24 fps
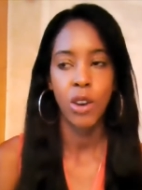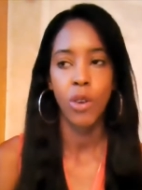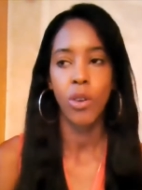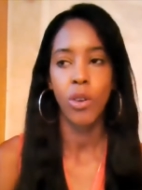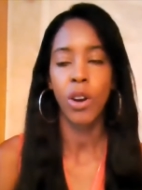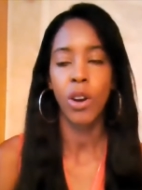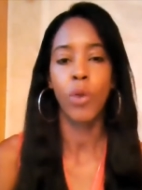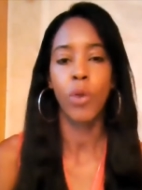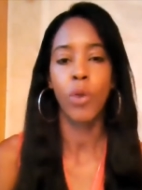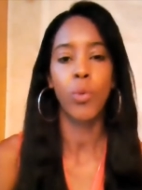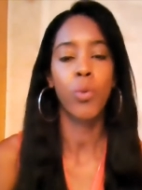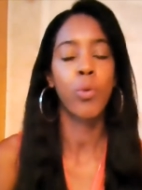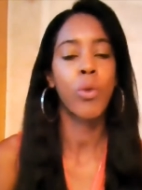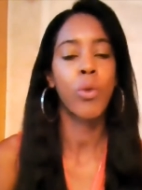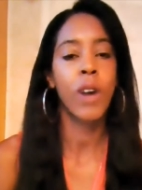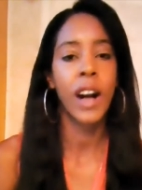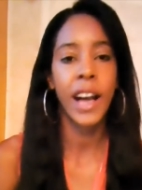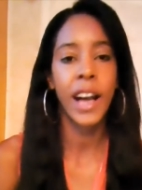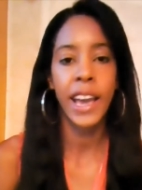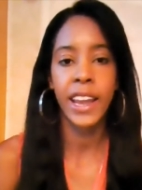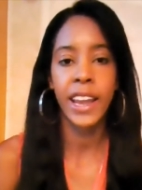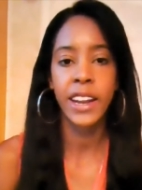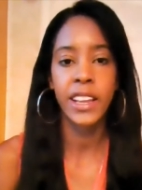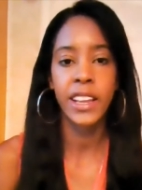or
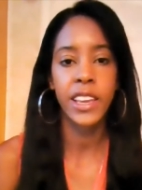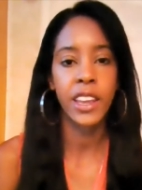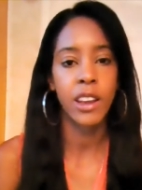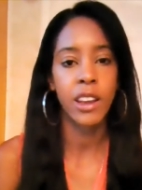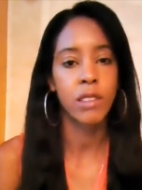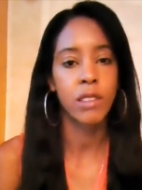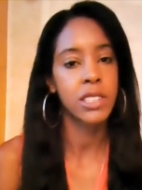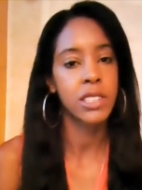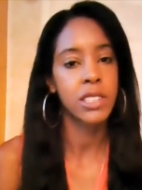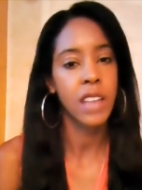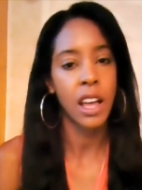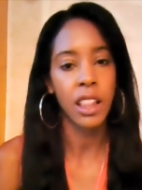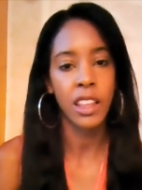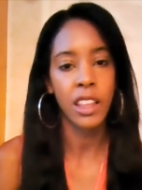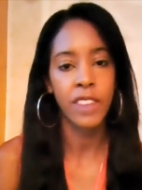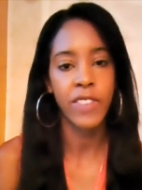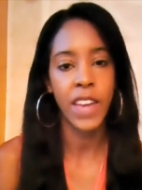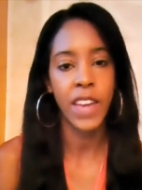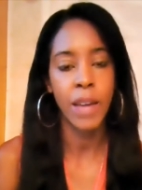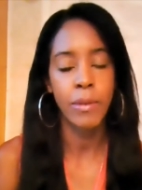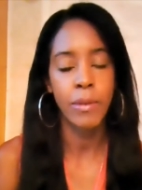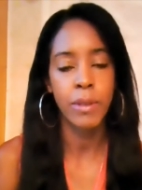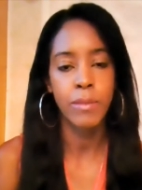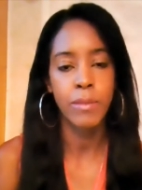one, you know, solid
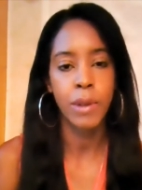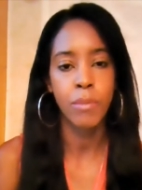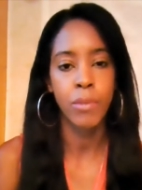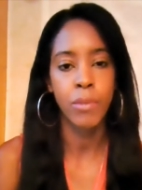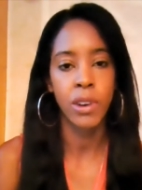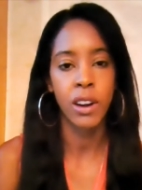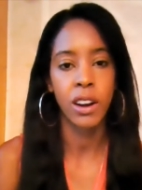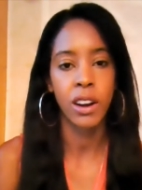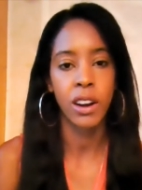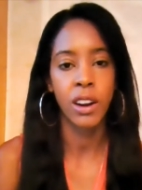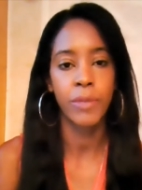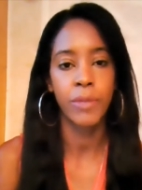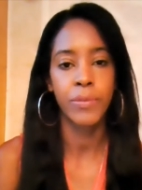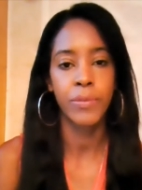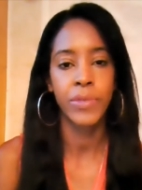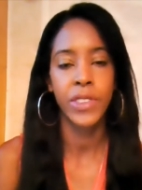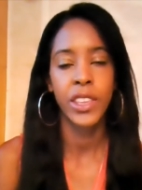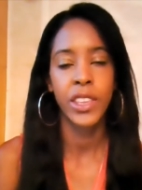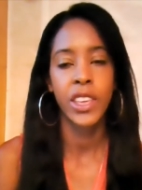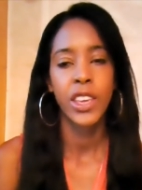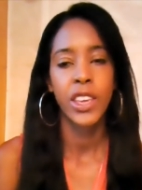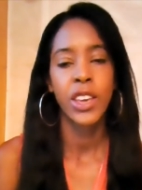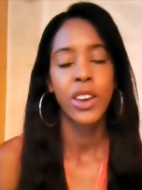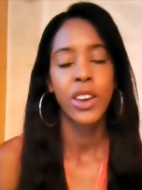family member,
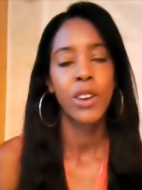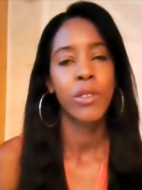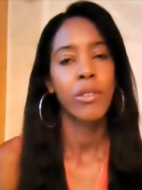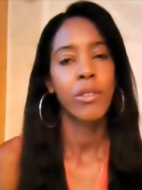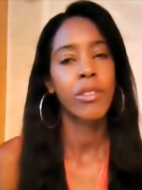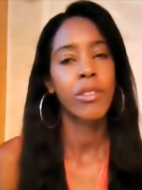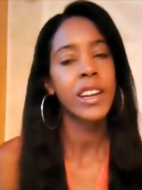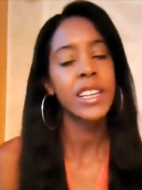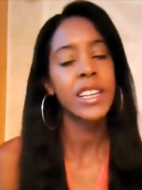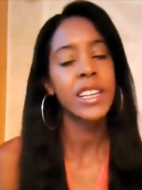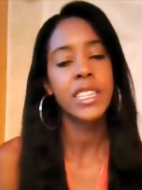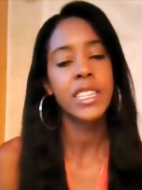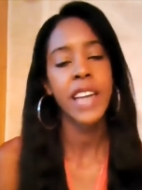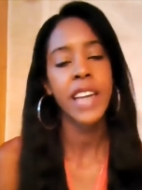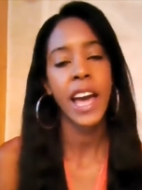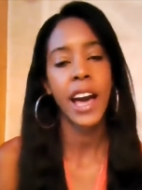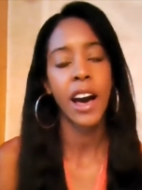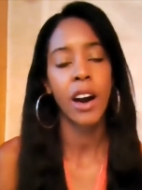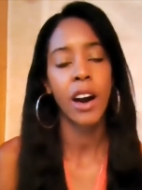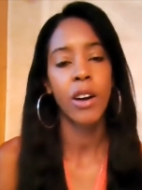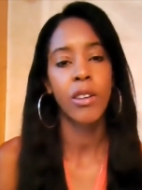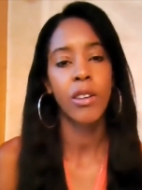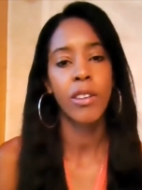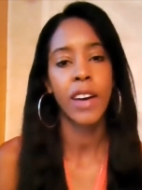reach
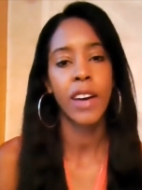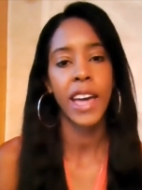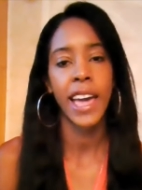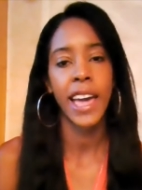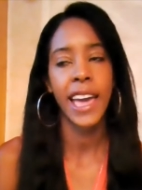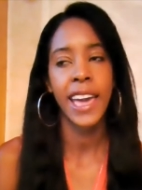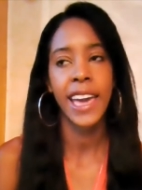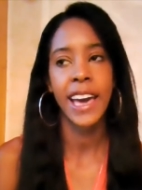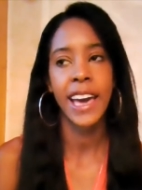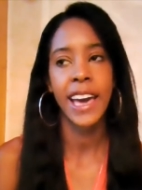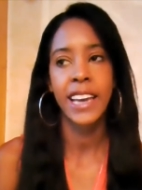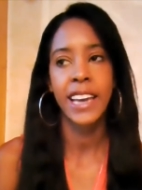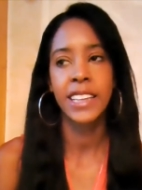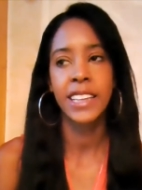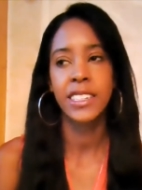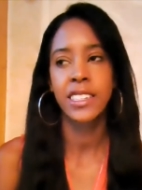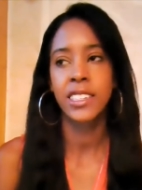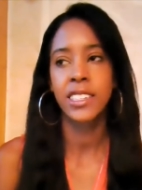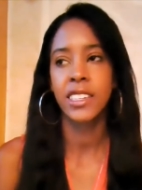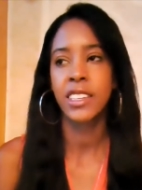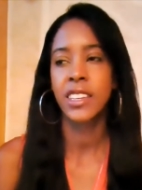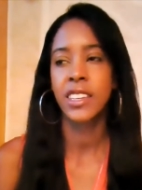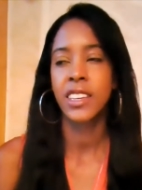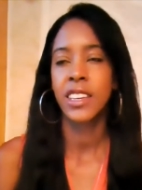out.
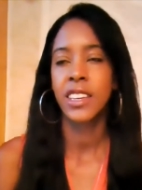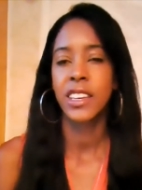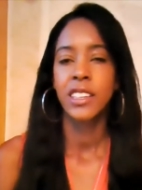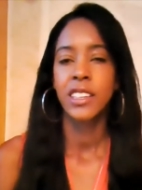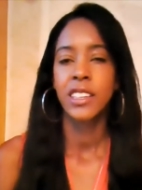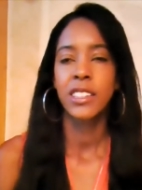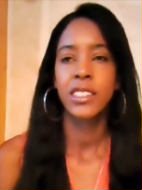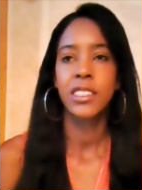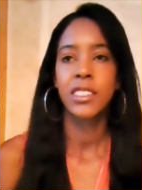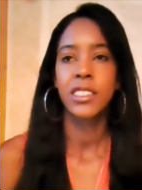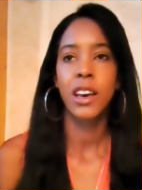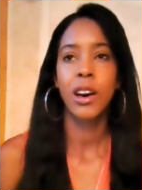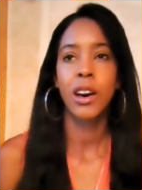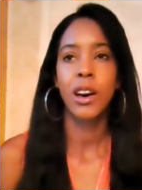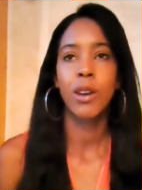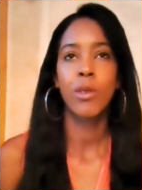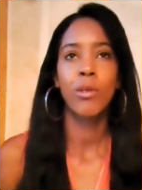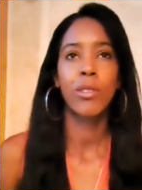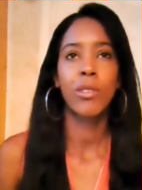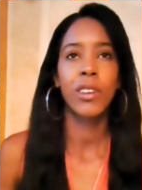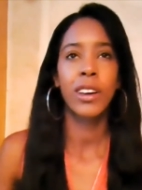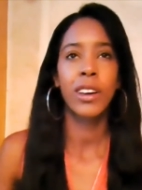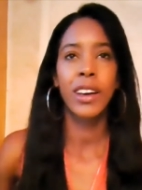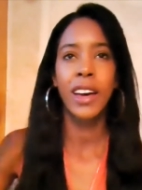And
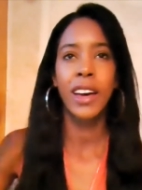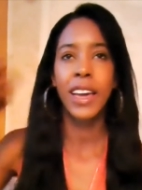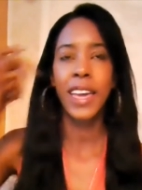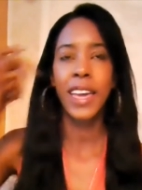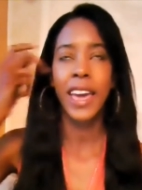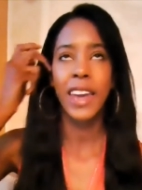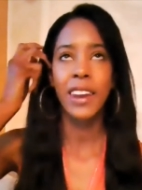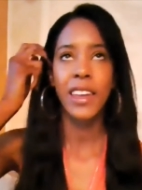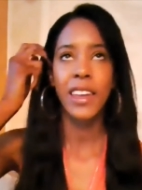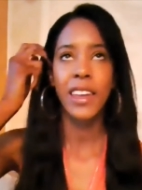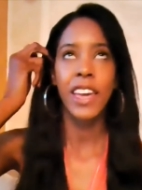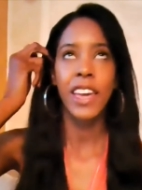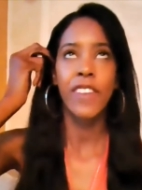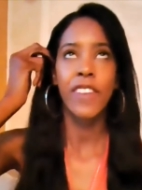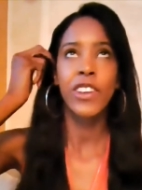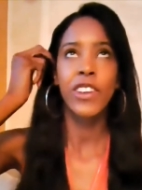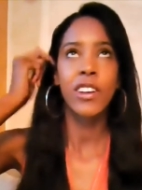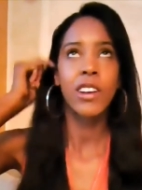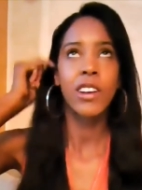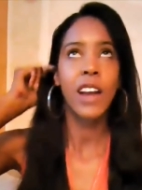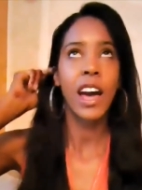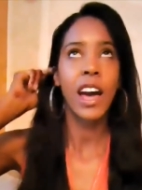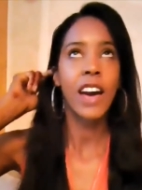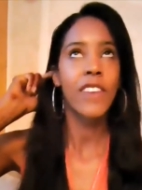so again, like if
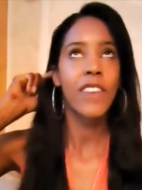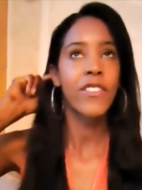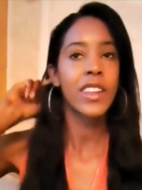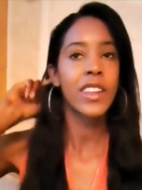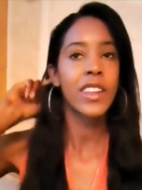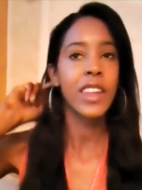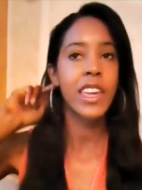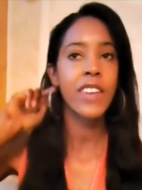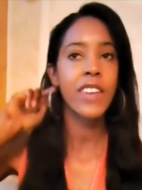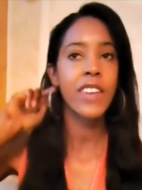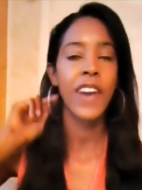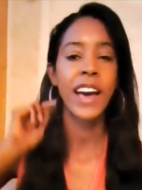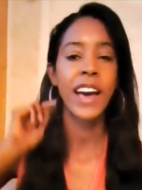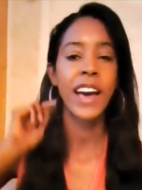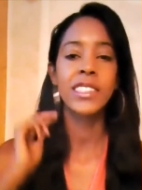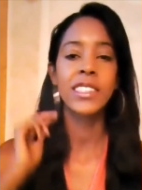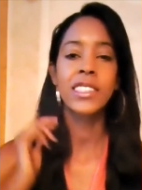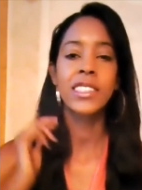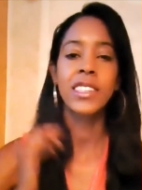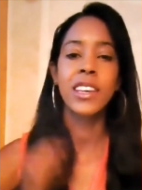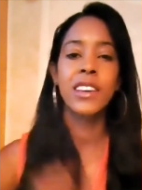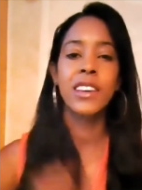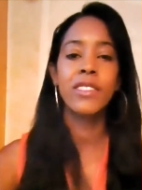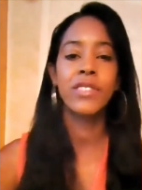you're not feeling
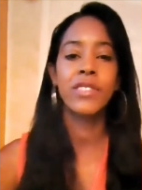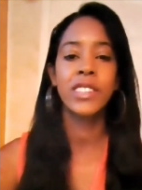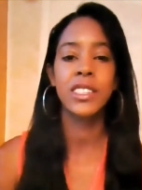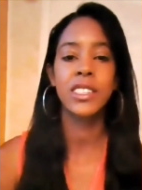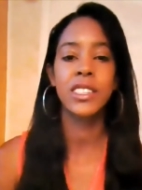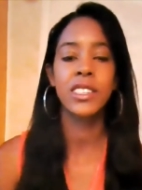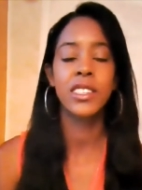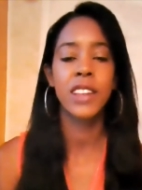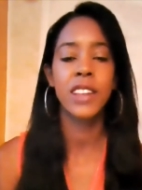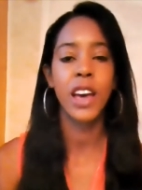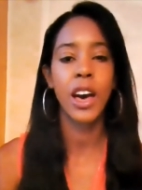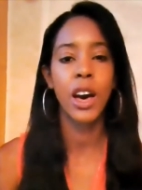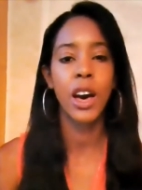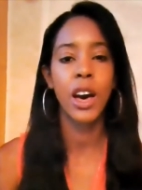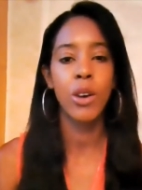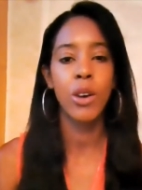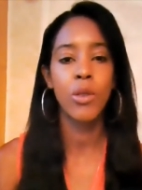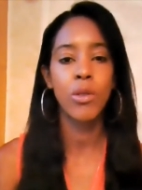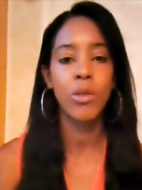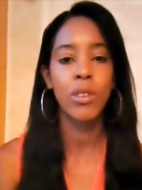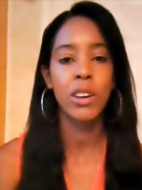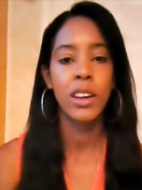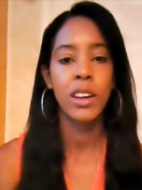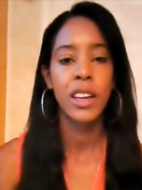festive, just
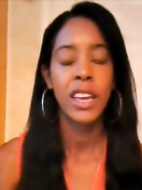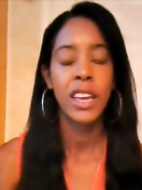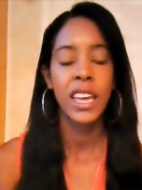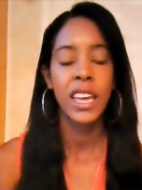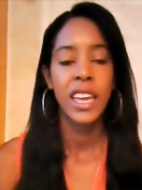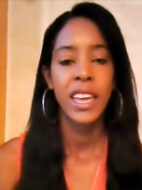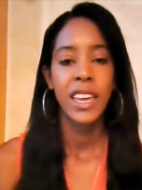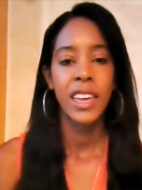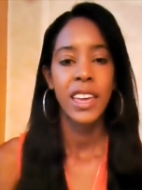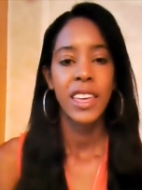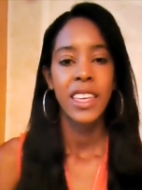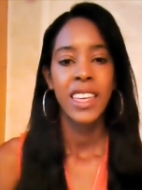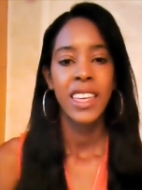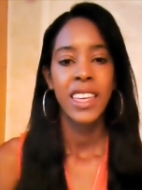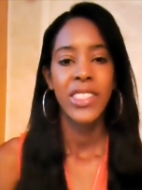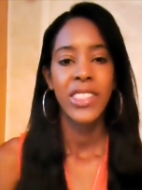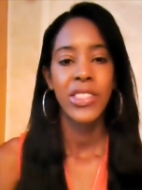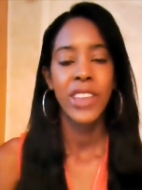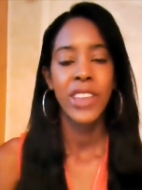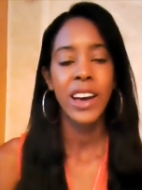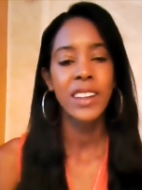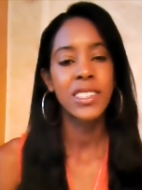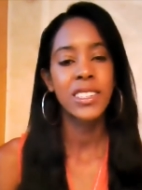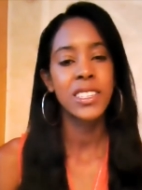know
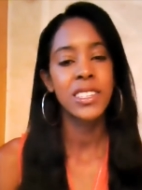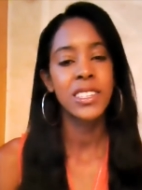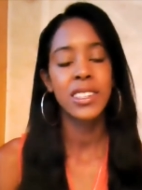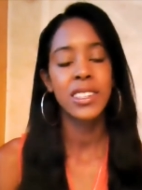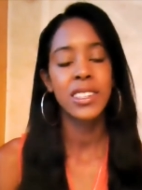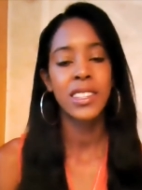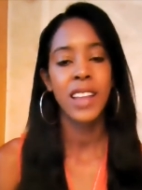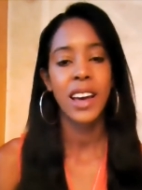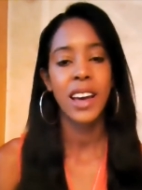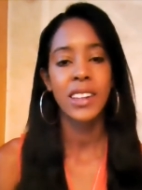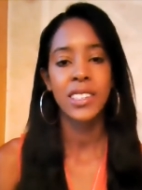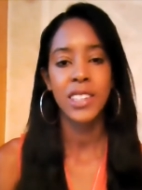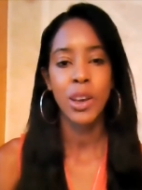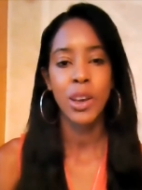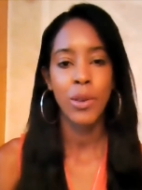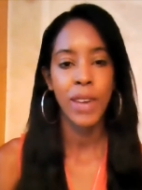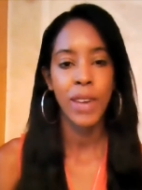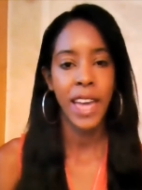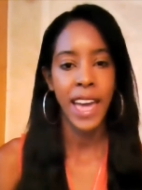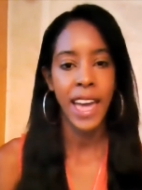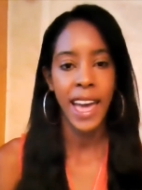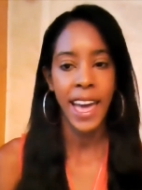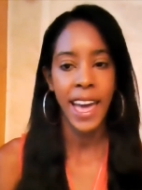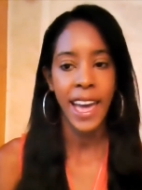that's
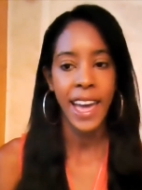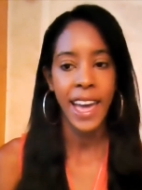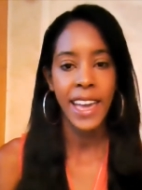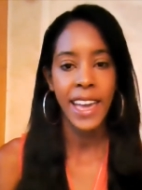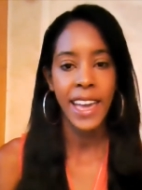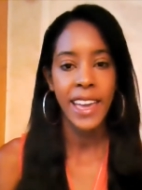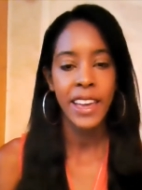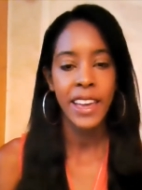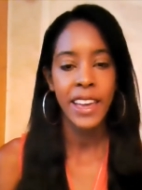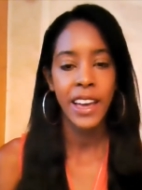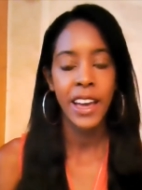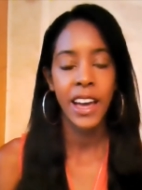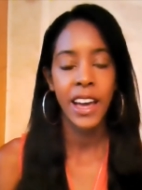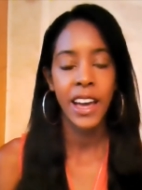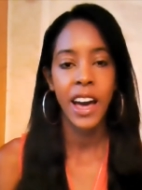okay.